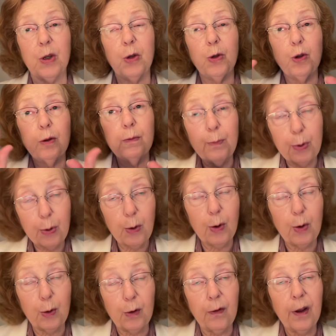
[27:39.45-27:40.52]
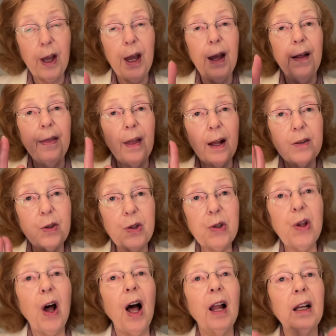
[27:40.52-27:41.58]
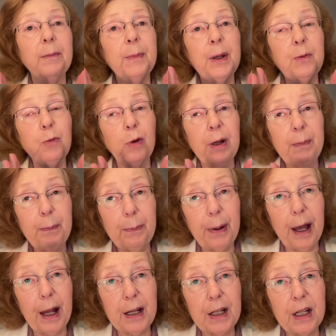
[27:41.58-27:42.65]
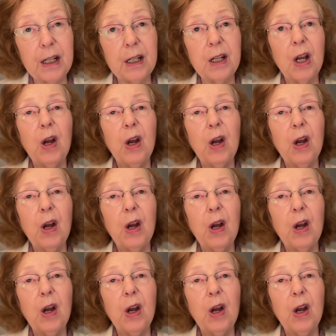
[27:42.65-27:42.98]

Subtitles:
to prove that Solomon repented